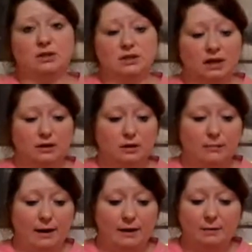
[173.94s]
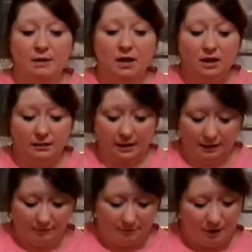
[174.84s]
music I heard by them. They
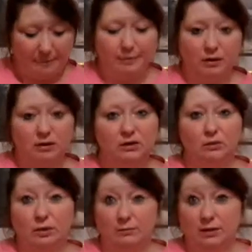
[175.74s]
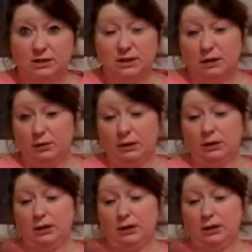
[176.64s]
have a pop-punk remix I really